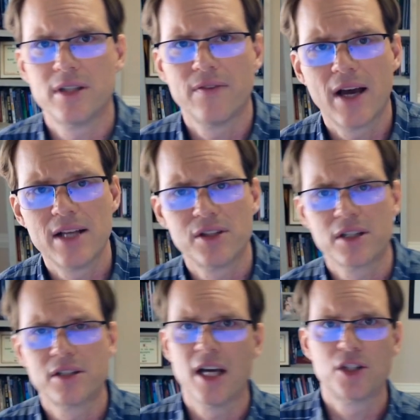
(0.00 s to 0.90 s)
They've had
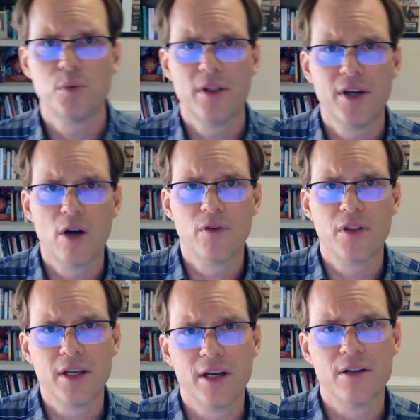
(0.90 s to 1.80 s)
success with it over
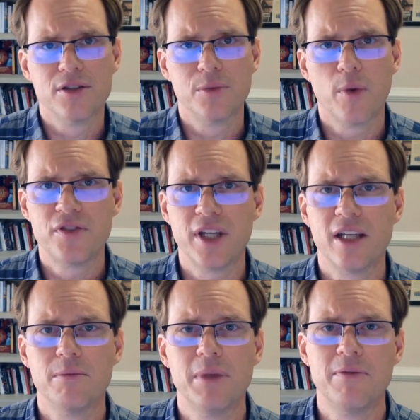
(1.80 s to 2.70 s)
the years, and we've seen
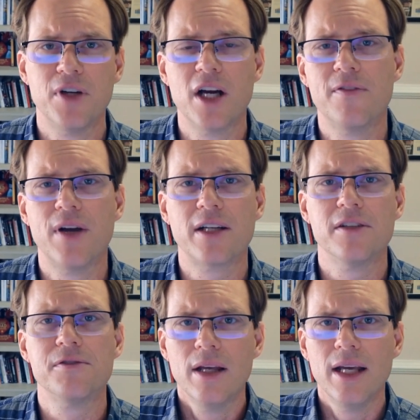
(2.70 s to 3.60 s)
it be very
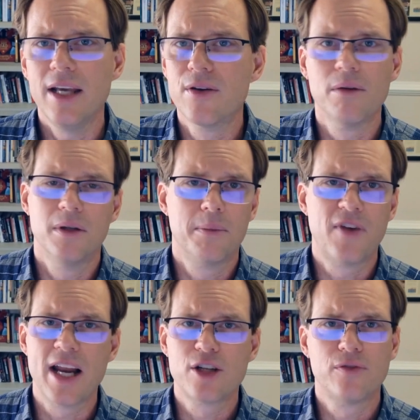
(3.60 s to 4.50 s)
effective. Either a
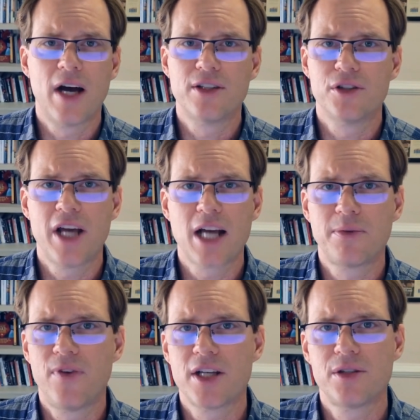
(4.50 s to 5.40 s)
financial advisor or tax
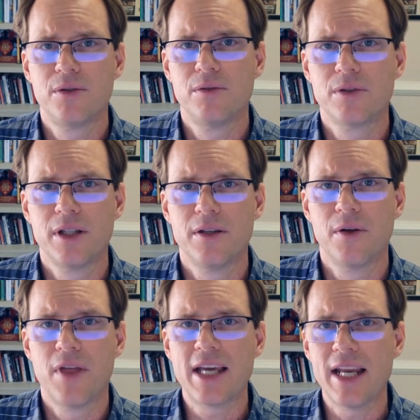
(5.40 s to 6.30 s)
professional,
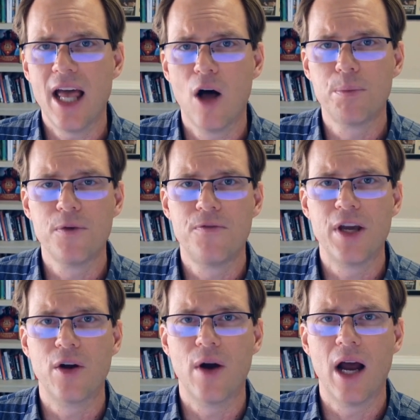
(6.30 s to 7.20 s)
they can help you
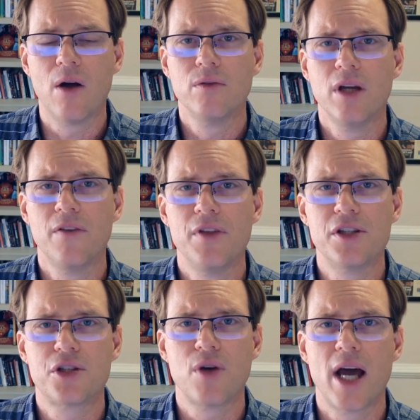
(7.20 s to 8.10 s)
figure out if this
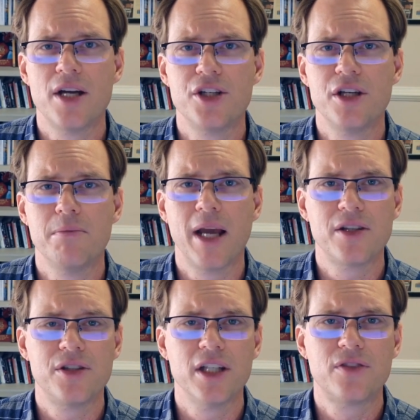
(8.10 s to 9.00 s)
strategy
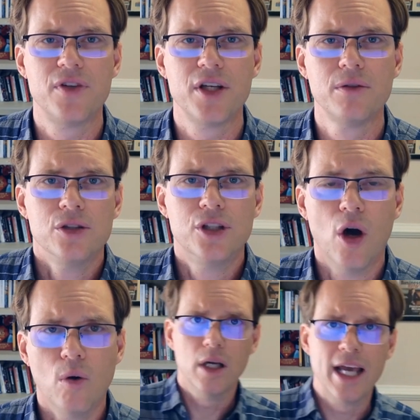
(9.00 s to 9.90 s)
makes sense for you.
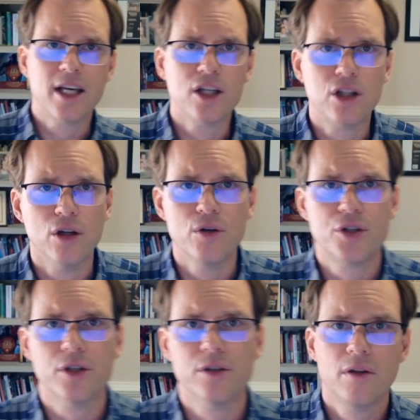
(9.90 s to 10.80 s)
So in
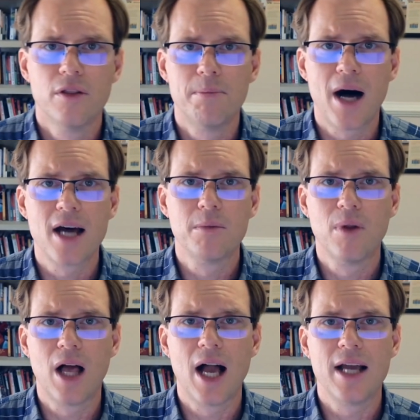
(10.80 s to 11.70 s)
conclusion, the bottom
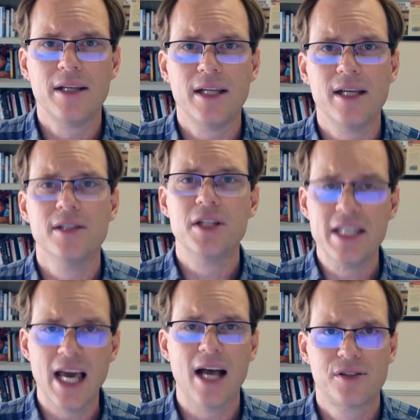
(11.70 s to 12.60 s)
line is
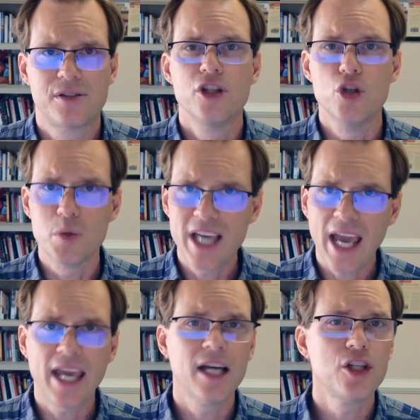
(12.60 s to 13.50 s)
yes, you
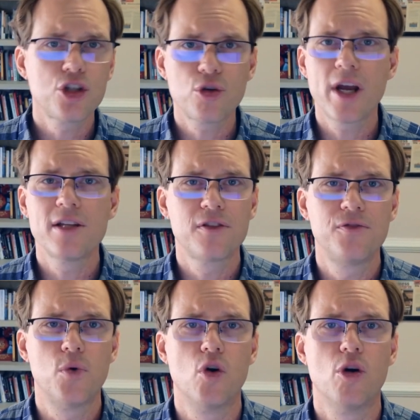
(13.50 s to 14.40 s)
can
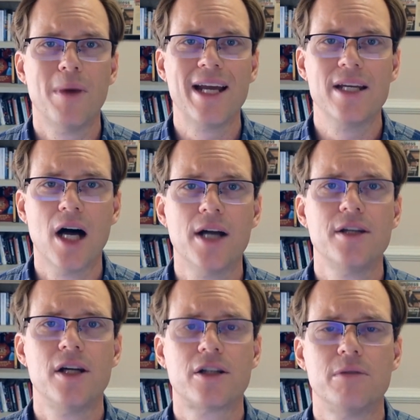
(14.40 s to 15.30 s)
transform a
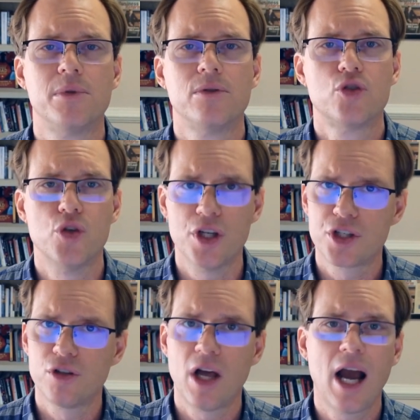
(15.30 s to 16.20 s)
non-deductible
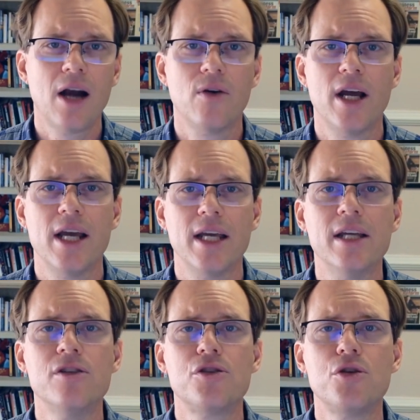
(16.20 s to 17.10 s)
traditional IRA
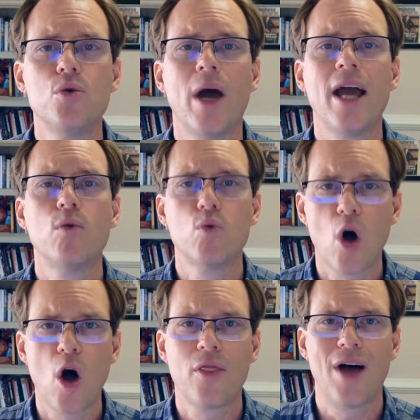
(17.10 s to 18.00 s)
into a
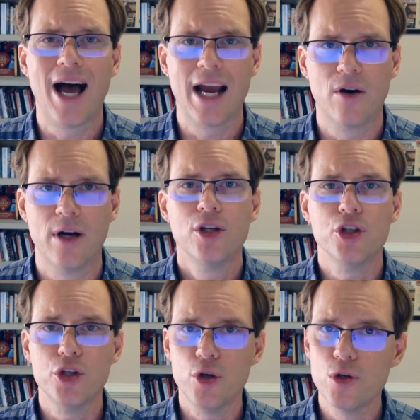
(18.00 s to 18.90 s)
Roth IRA
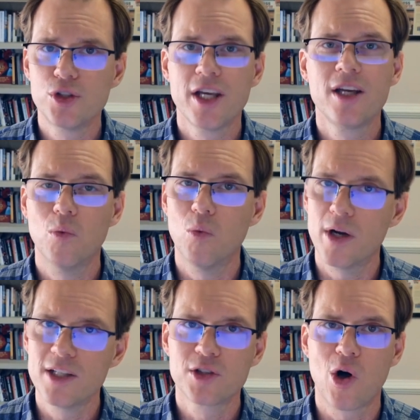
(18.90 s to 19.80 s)
using what
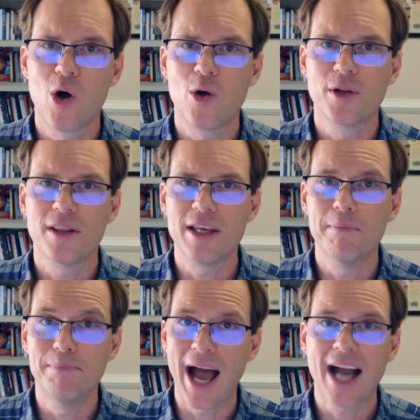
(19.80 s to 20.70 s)
is called the
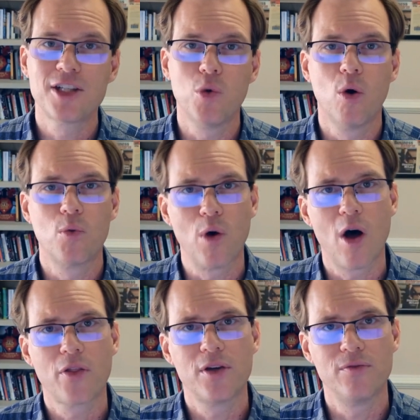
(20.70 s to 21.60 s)
backdoor
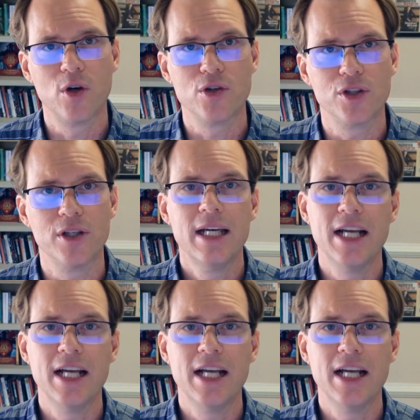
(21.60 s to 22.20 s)
Roth conversion.